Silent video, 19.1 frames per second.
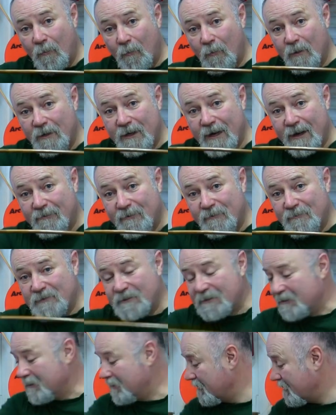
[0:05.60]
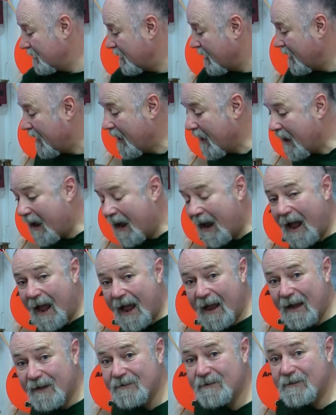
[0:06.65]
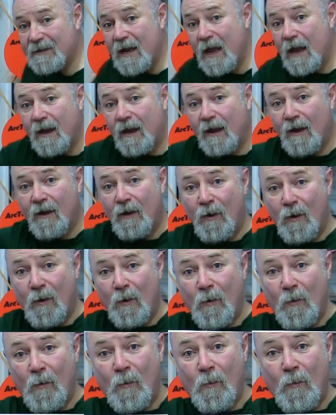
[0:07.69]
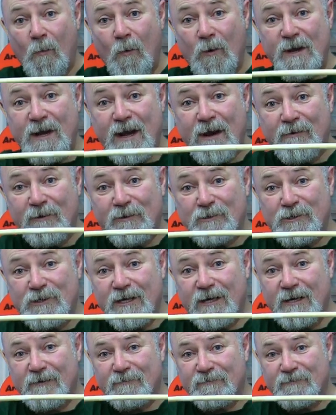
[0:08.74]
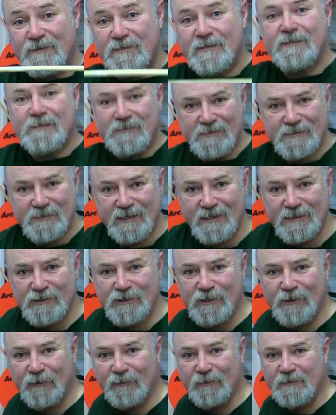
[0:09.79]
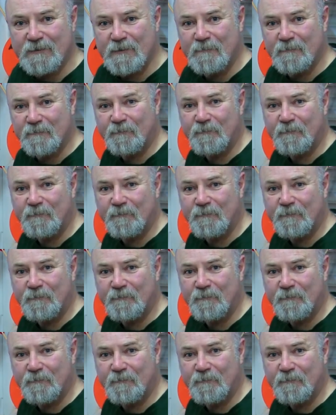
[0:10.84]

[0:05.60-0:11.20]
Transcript: wooden arrows and wooden arrow shaft. Stay tuned.